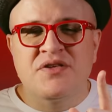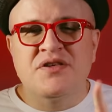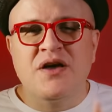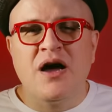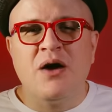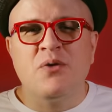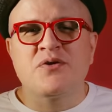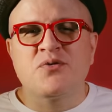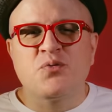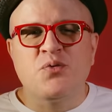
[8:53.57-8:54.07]
The
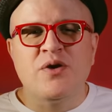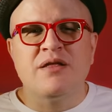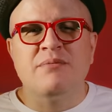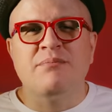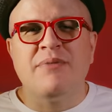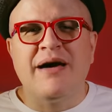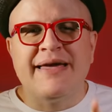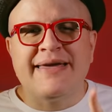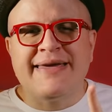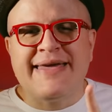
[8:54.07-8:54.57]
song was
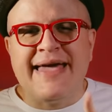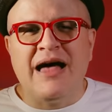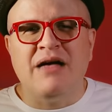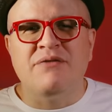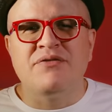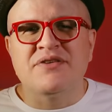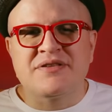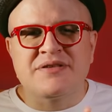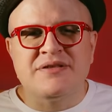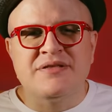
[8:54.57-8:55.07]
written by
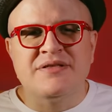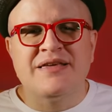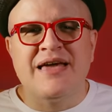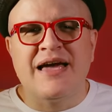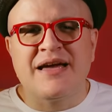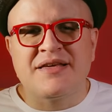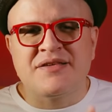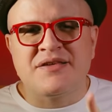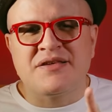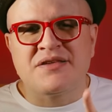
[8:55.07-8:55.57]
Galveston,
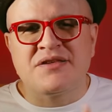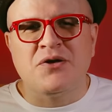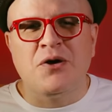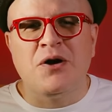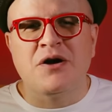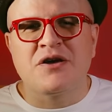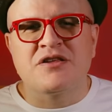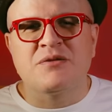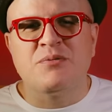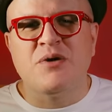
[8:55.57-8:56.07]
Texas
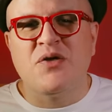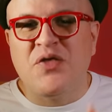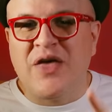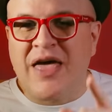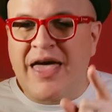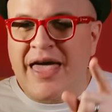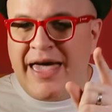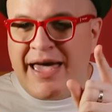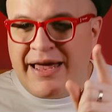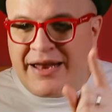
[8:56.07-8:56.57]
songsmith
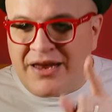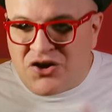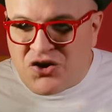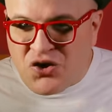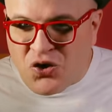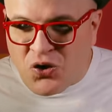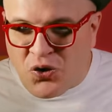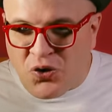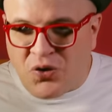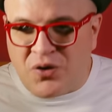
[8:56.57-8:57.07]
Eddie
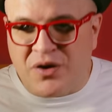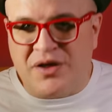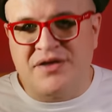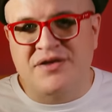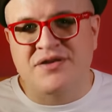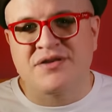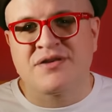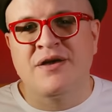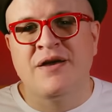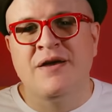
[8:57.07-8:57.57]

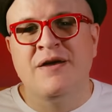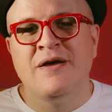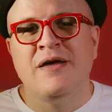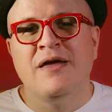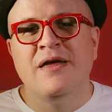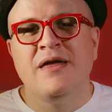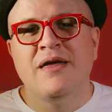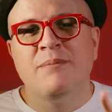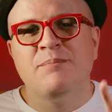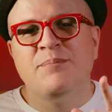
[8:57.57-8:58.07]
Curtis.
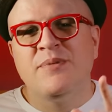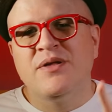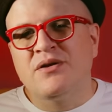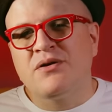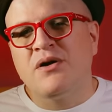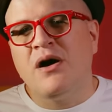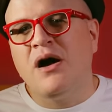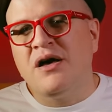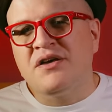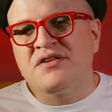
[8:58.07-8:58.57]

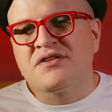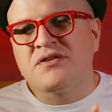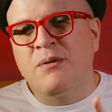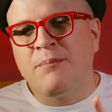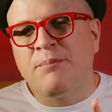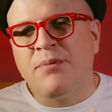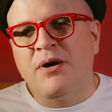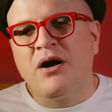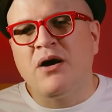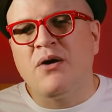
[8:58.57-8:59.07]
Miller
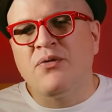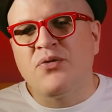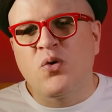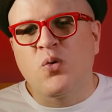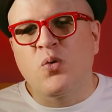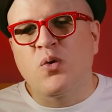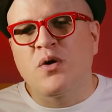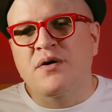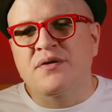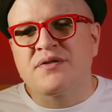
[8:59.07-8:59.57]
also borrowed
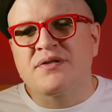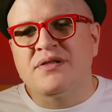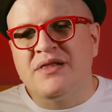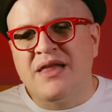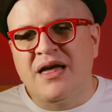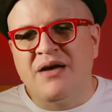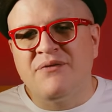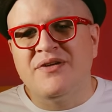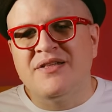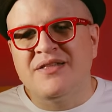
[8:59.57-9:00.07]
the words
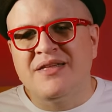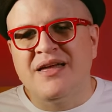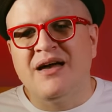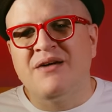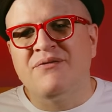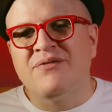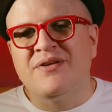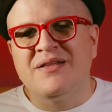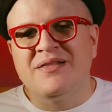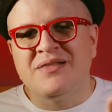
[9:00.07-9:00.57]
lovey
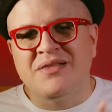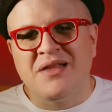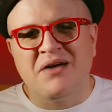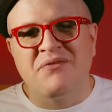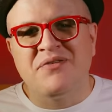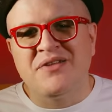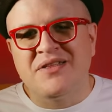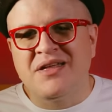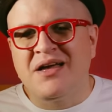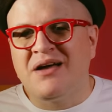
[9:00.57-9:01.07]
dovey,
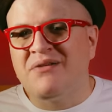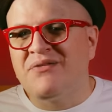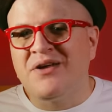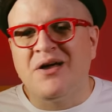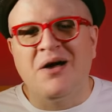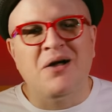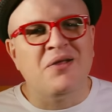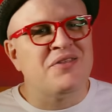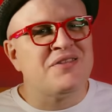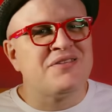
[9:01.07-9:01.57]
lovey
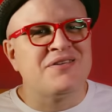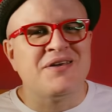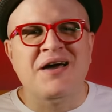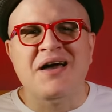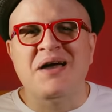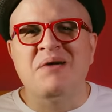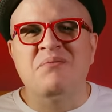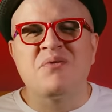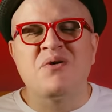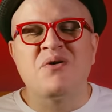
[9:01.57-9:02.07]
dovey all the
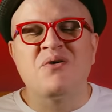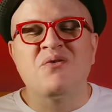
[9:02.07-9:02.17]
time.